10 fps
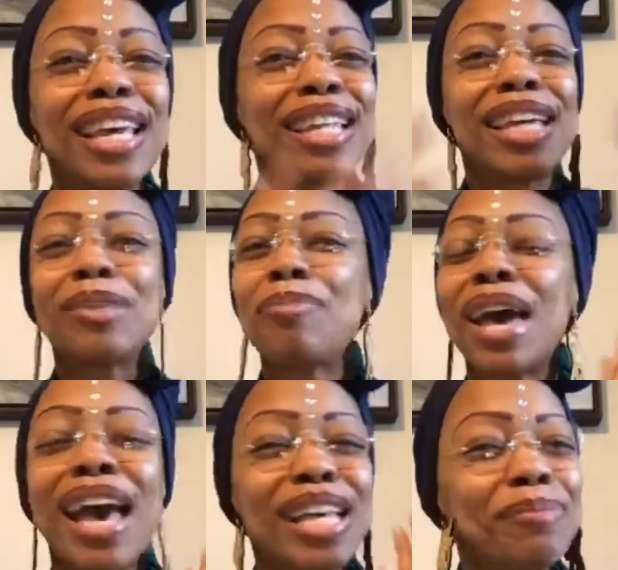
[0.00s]
let the
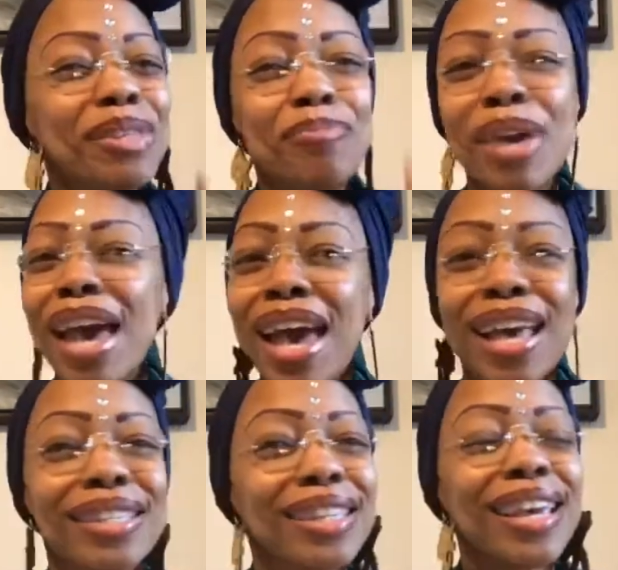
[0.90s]
past be the
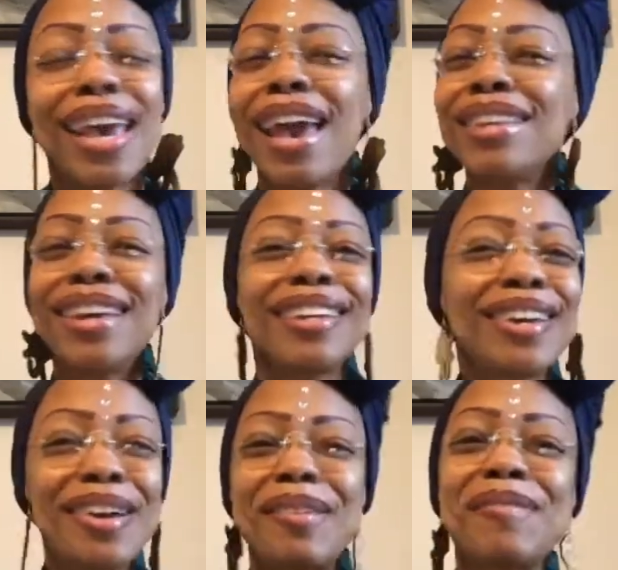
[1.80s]
past, and let it
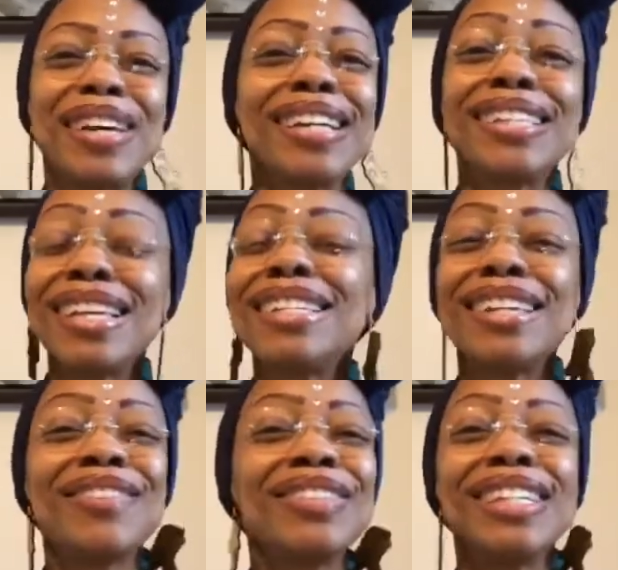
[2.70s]
go, because it
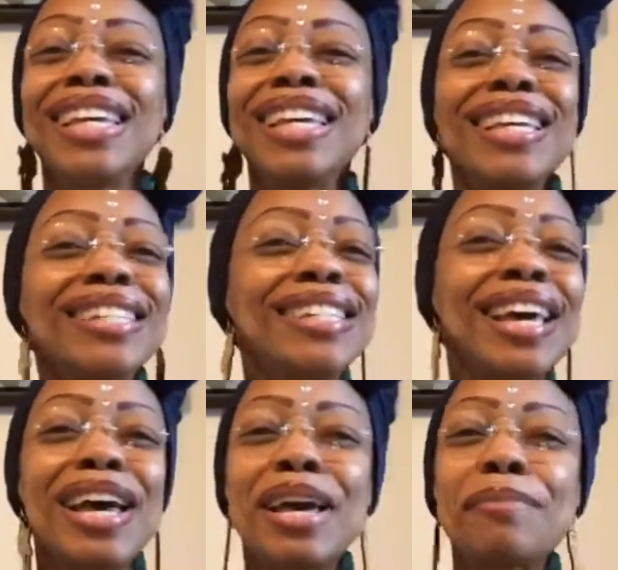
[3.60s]
definitely is
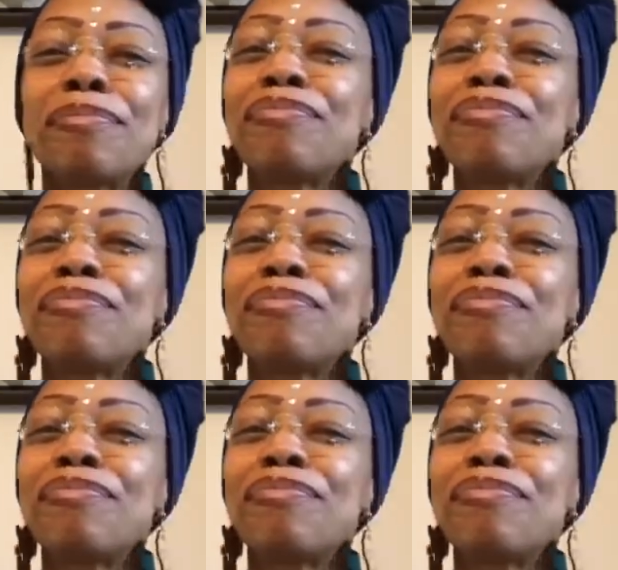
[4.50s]
time.